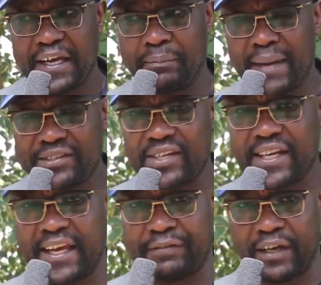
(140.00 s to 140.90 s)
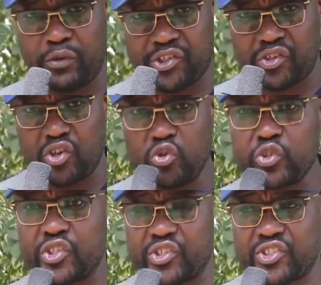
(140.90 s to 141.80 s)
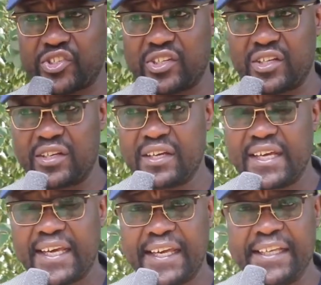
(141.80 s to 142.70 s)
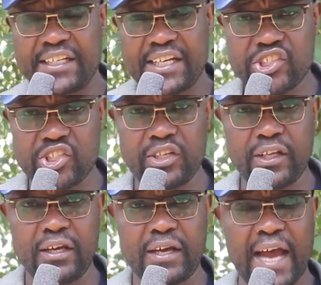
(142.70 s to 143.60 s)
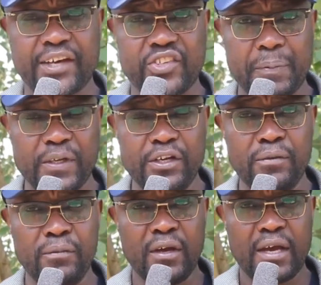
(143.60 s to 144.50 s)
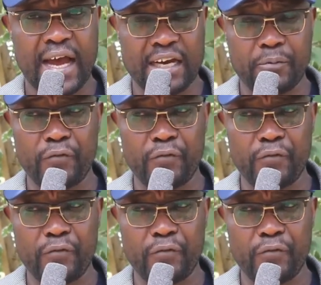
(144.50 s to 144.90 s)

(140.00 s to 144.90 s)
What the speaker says: A matrix evaluation uses internationally accepted and